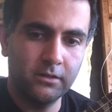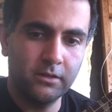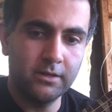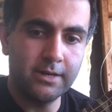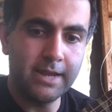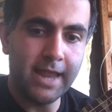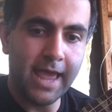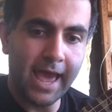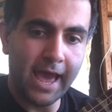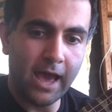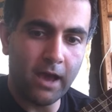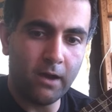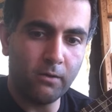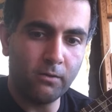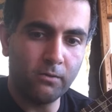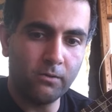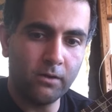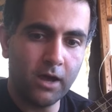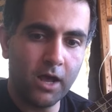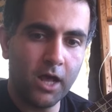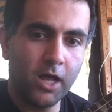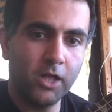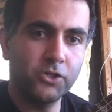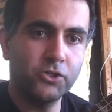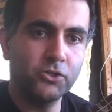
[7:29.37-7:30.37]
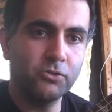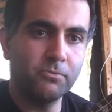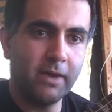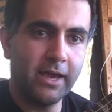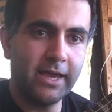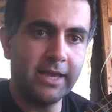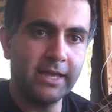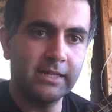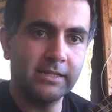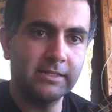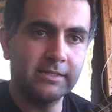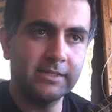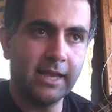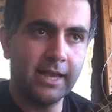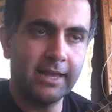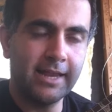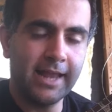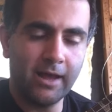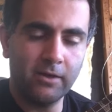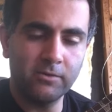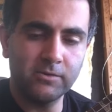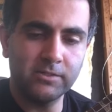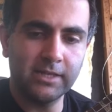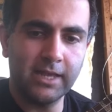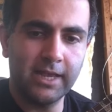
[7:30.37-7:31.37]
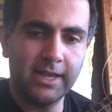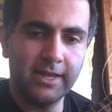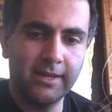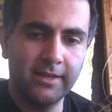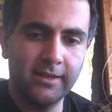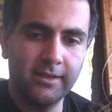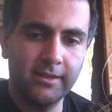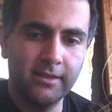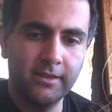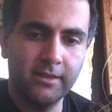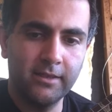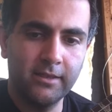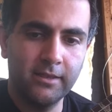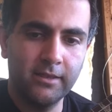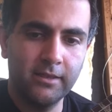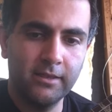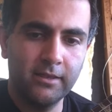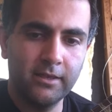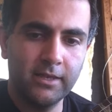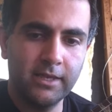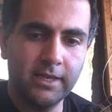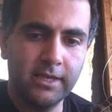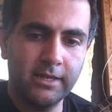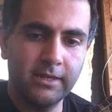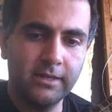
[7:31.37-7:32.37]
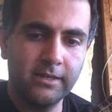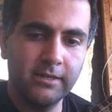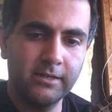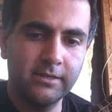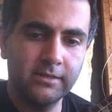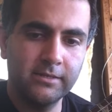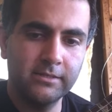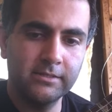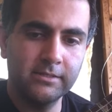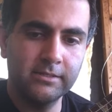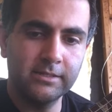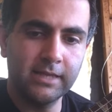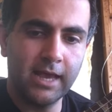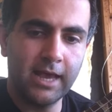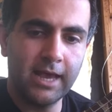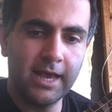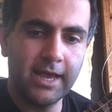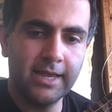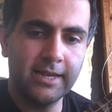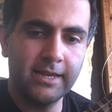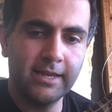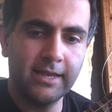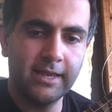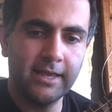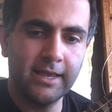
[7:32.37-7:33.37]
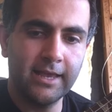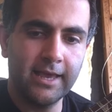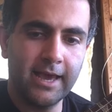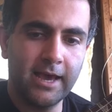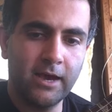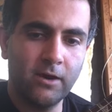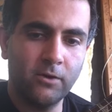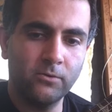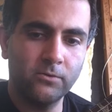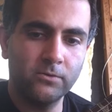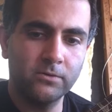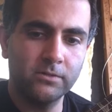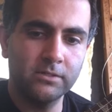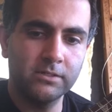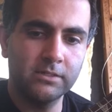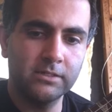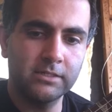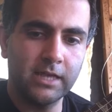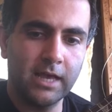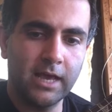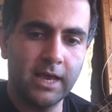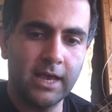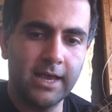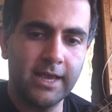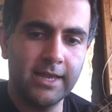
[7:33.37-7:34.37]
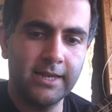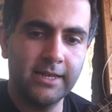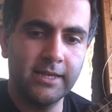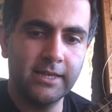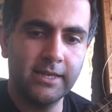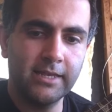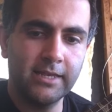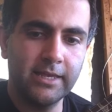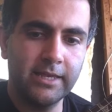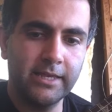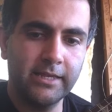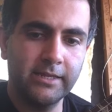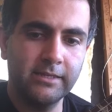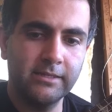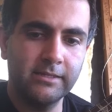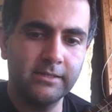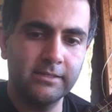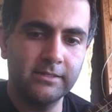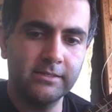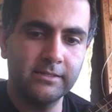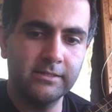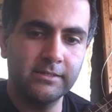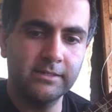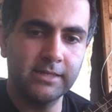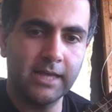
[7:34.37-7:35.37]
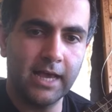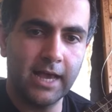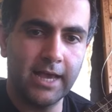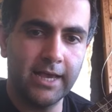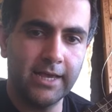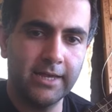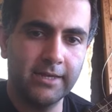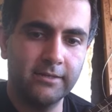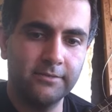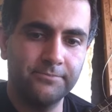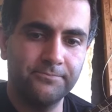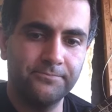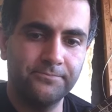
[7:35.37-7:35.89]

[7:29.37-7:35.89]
Now I'll do my inside, outside. Inside, outside, inside.